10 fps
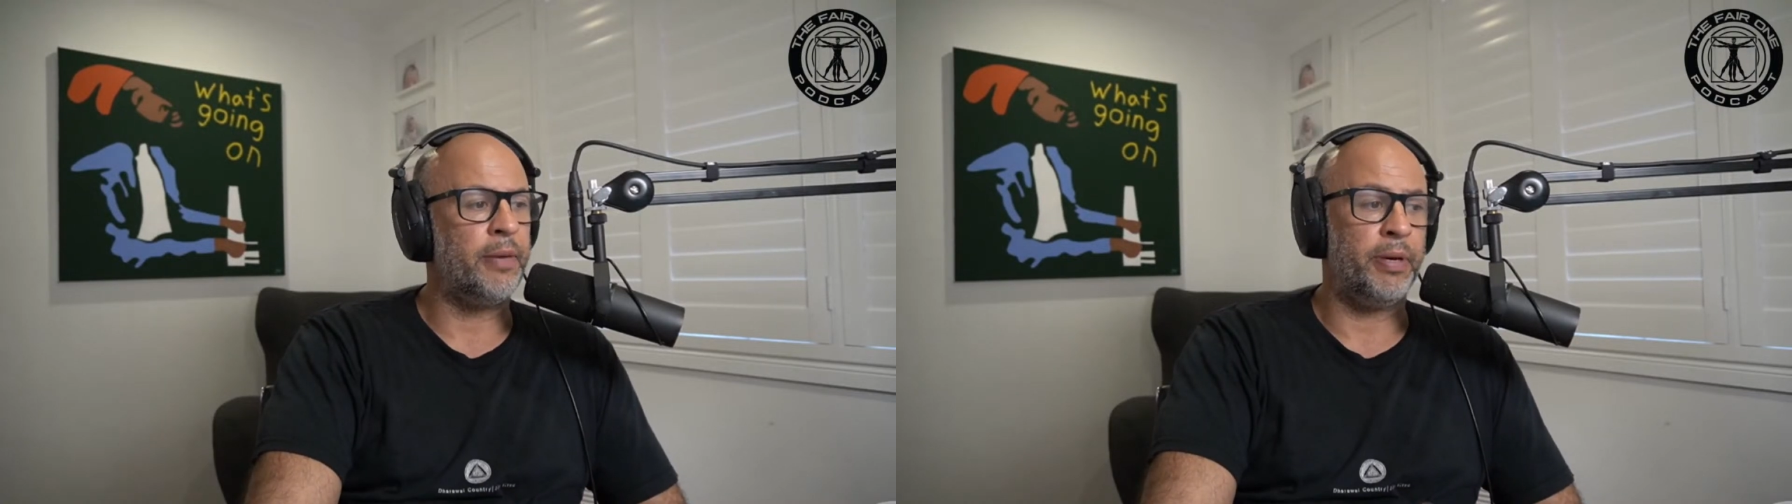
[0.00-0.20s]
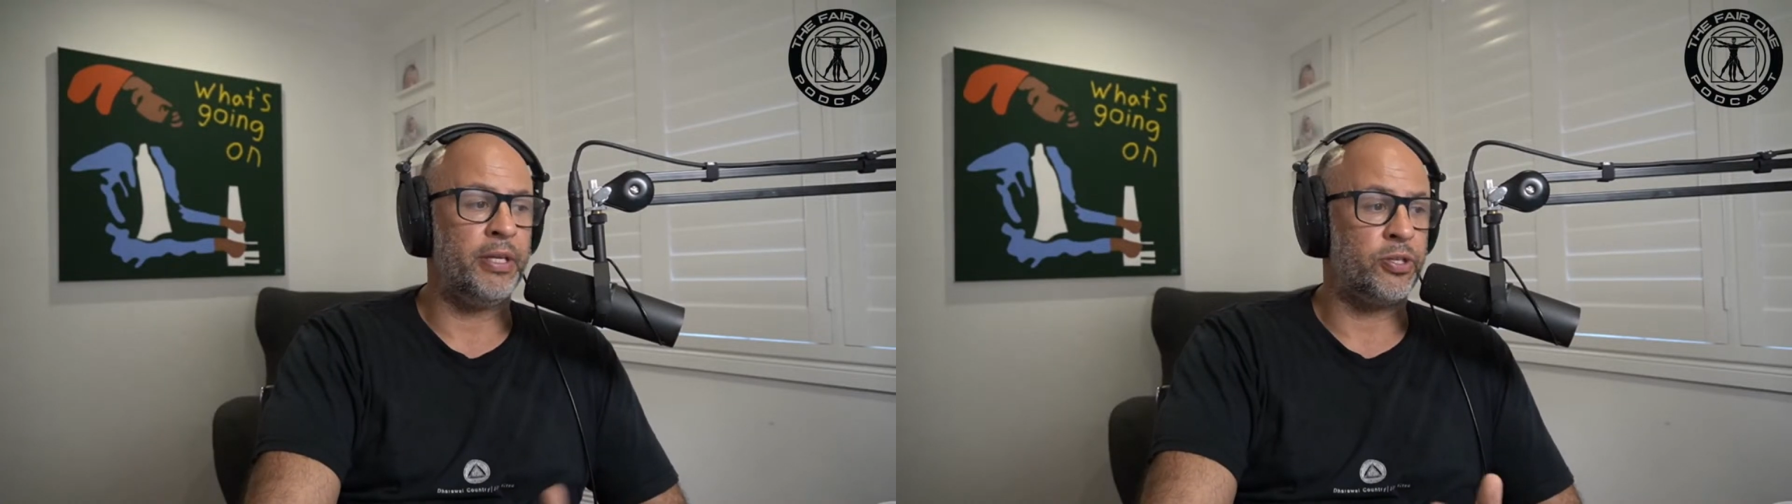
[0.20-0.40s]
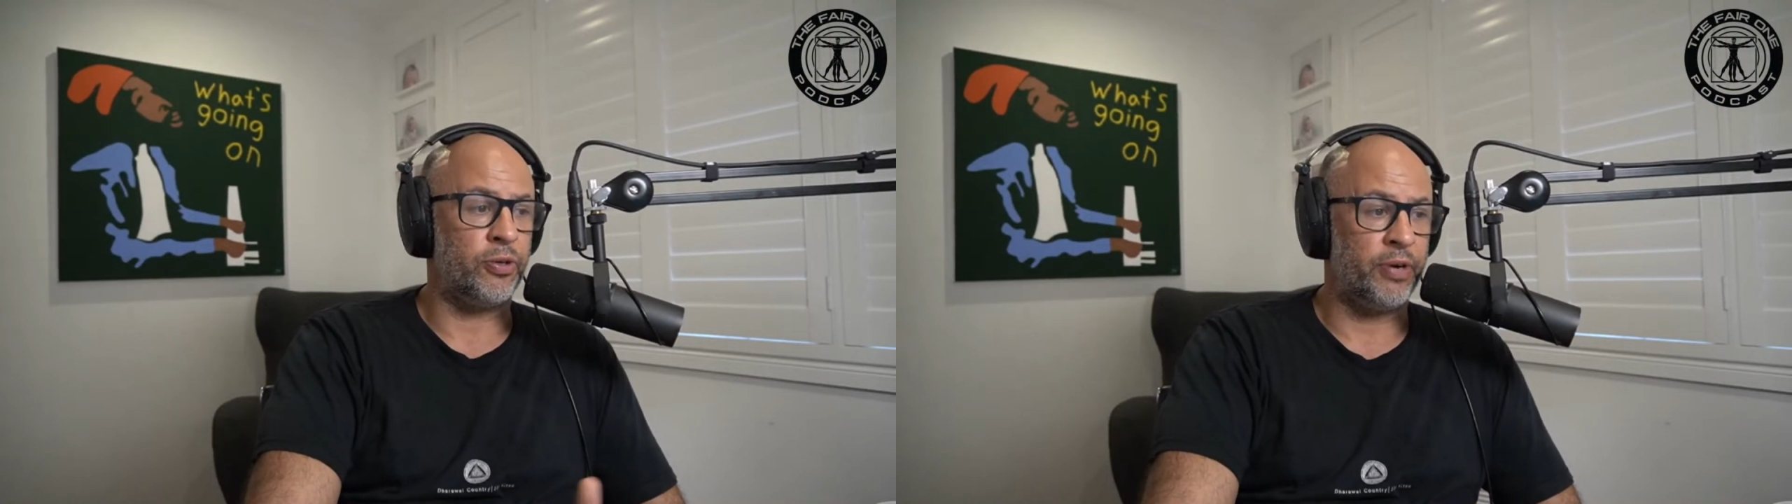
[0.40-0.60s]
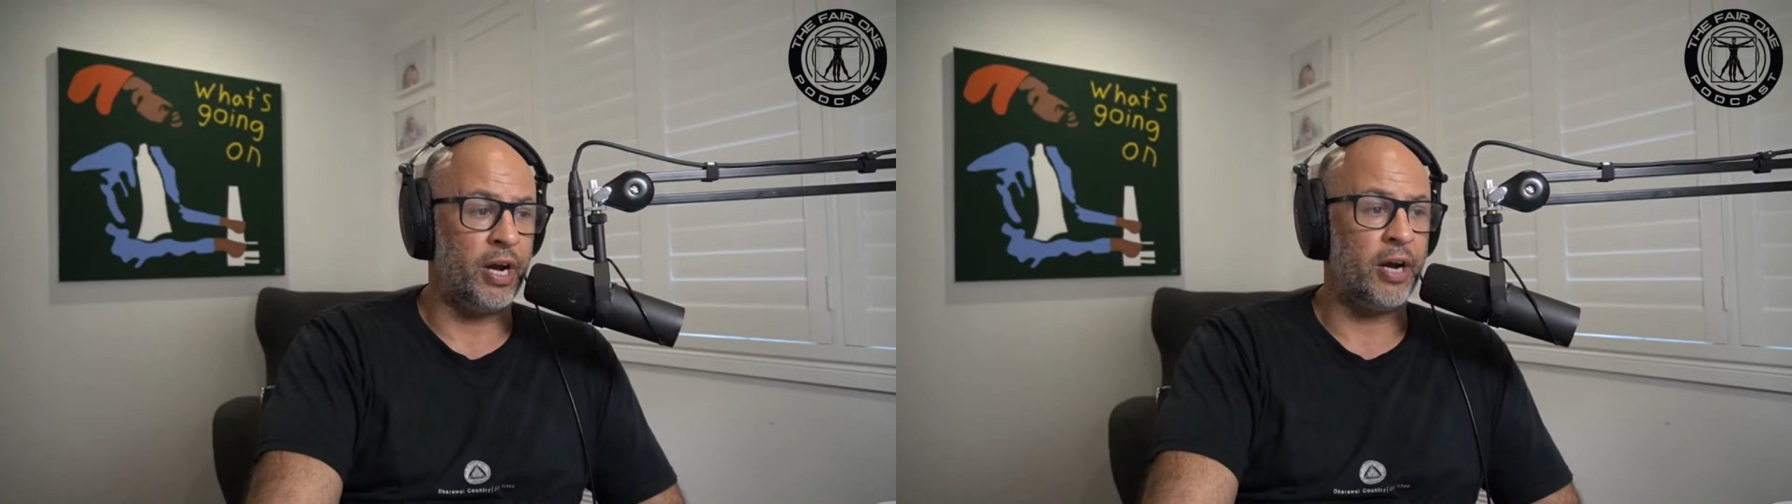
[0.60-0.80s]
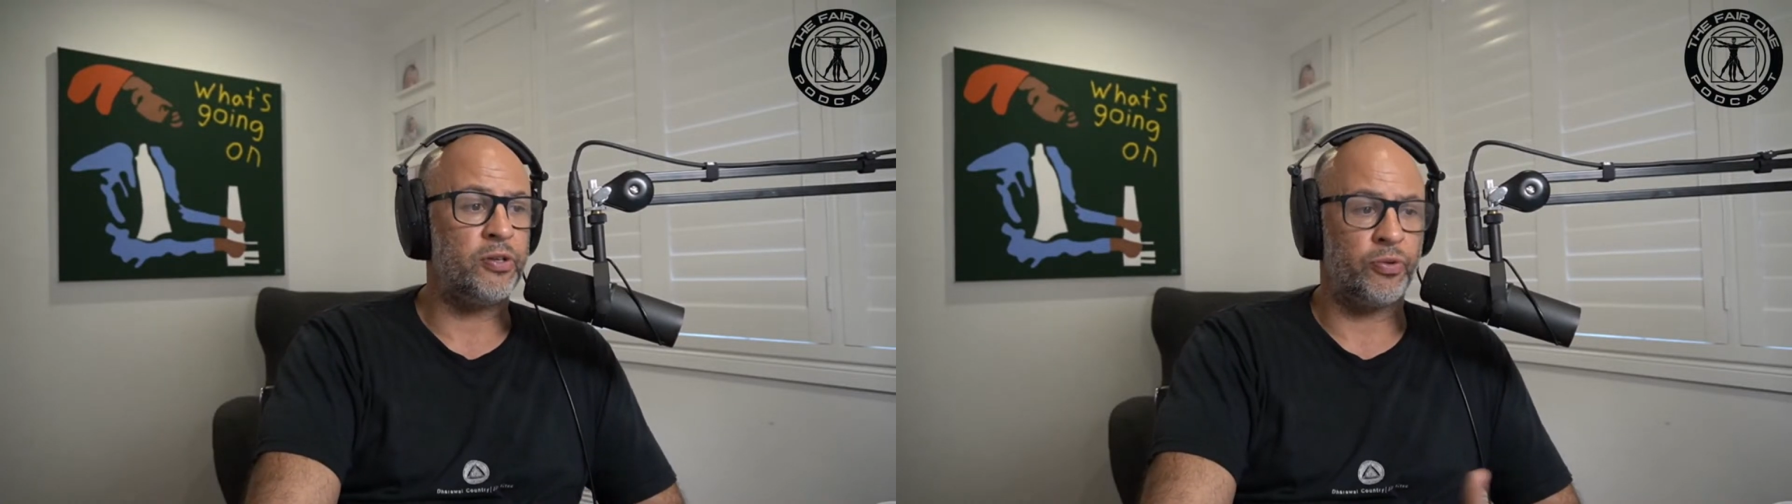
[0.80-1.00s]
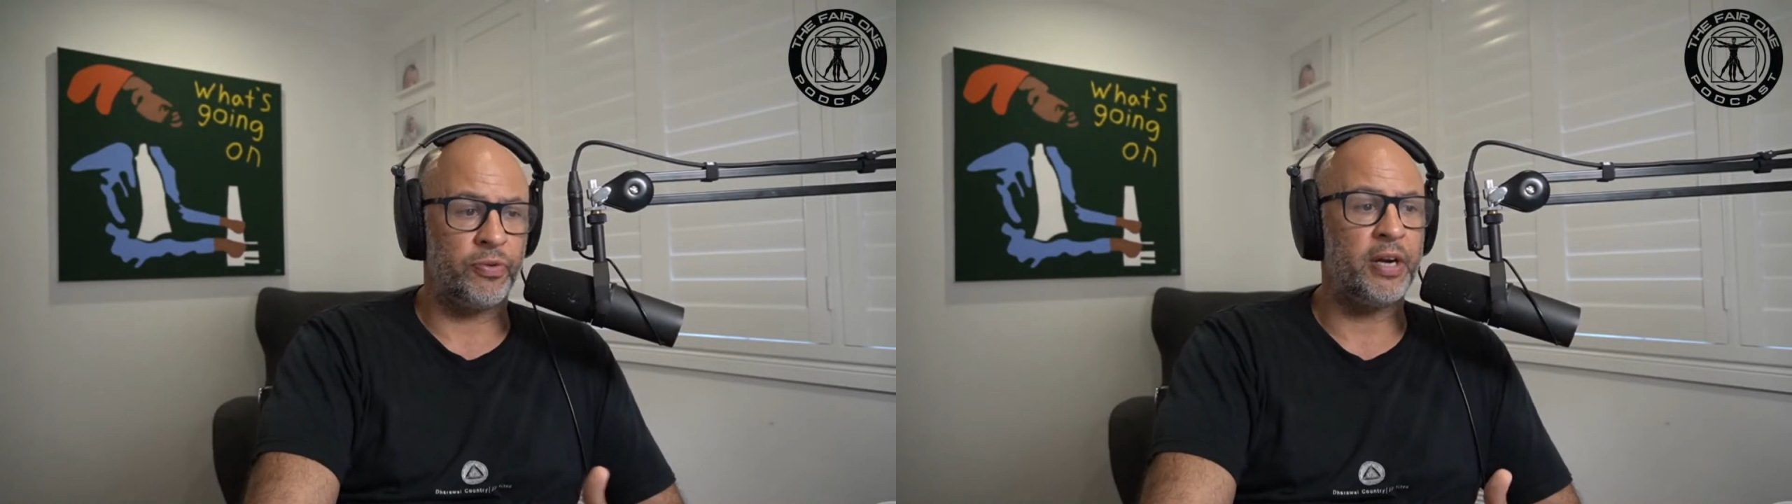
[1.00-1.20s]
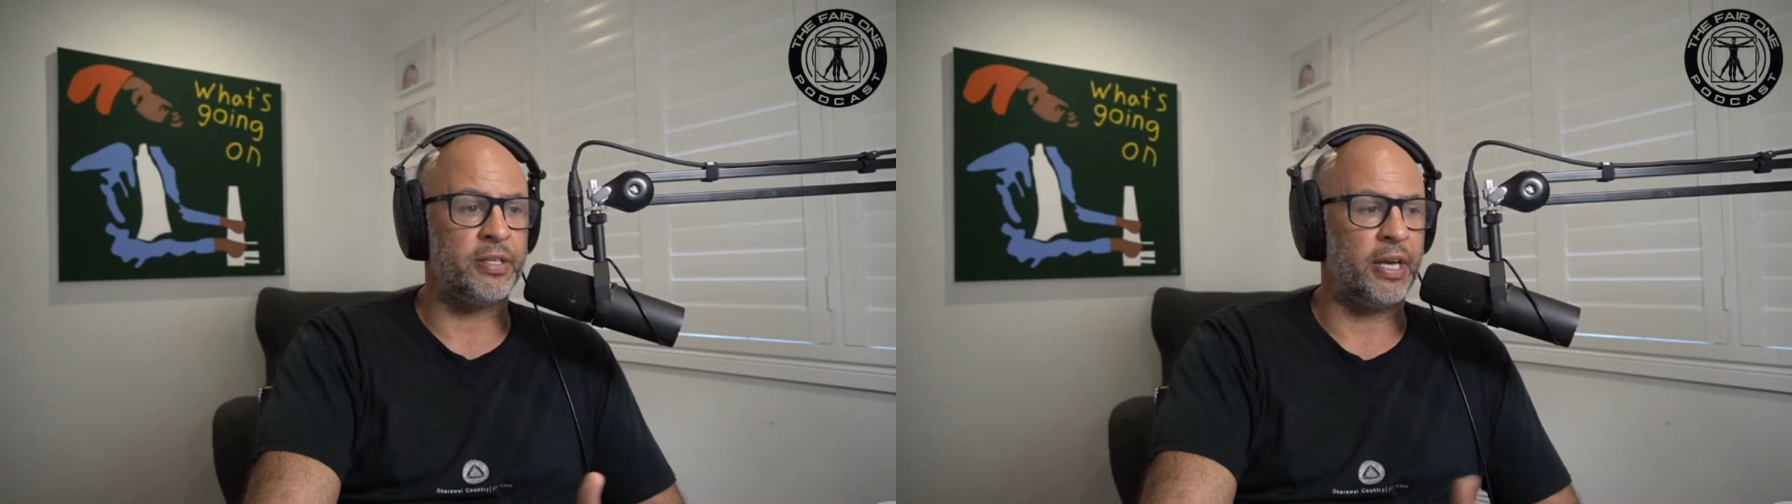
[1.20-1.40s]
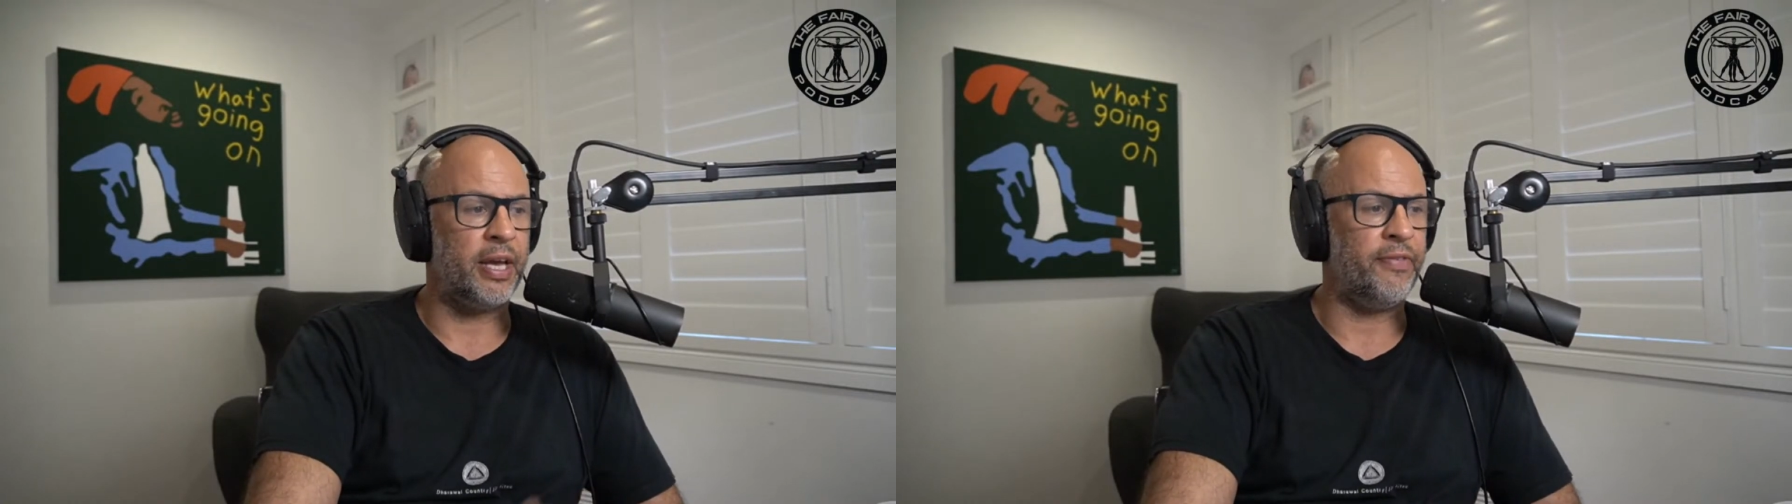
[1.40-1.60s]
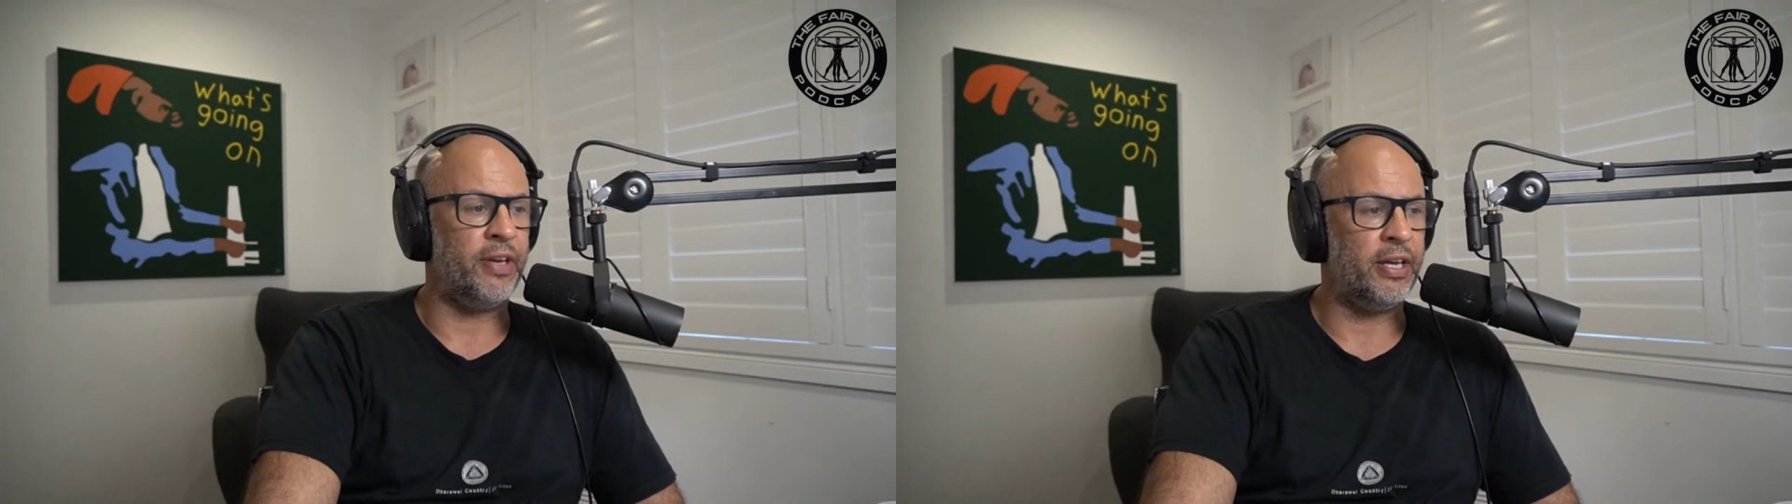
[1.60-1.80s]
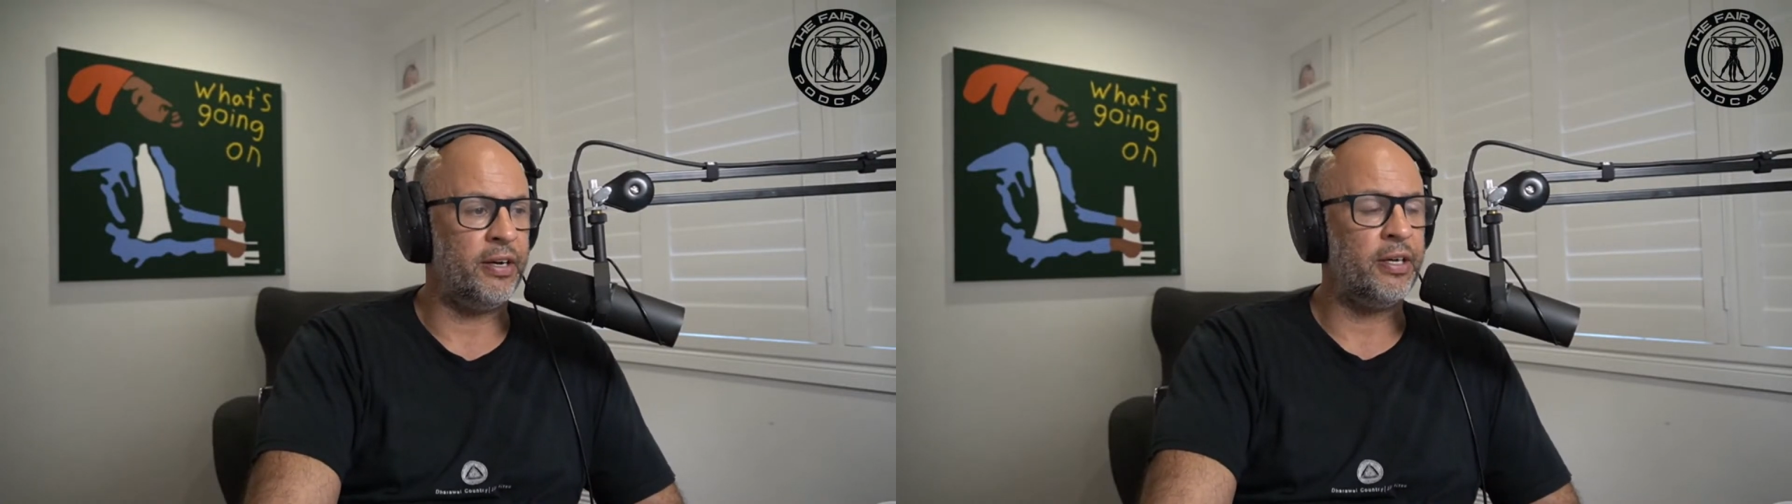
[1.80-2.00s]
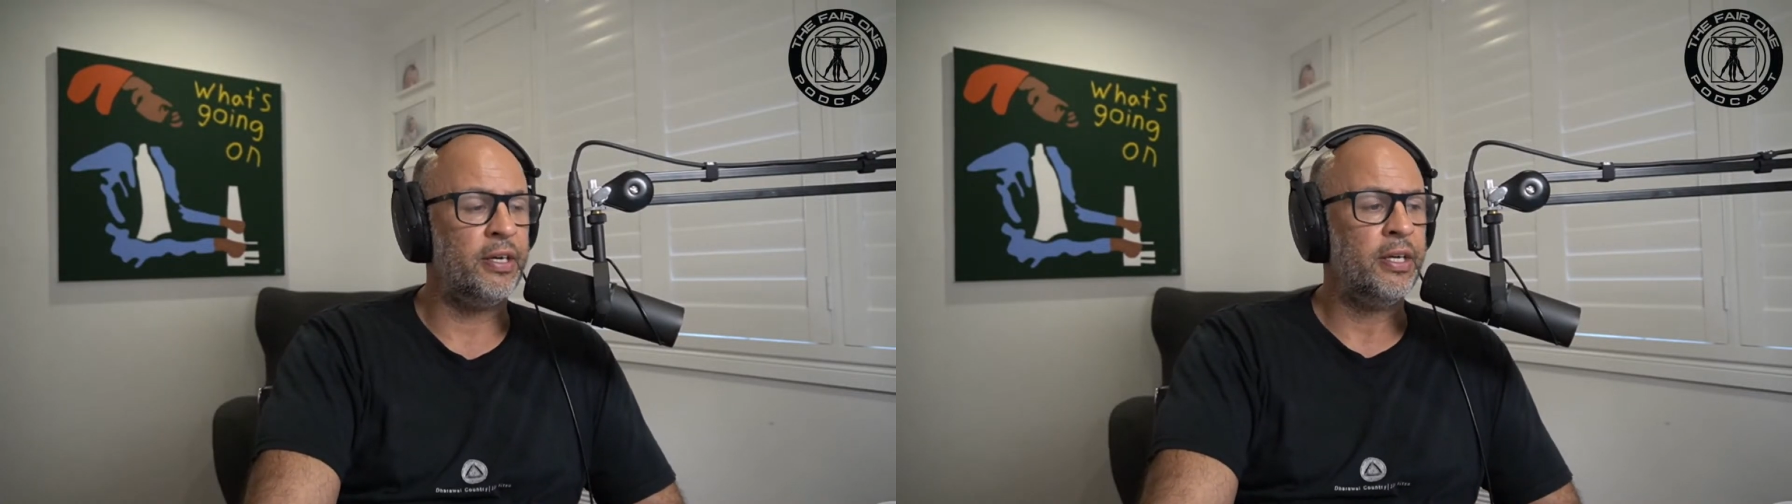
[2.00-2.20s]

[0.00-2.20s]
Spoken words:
He beat Soriano. Soriano's a heavy hitter.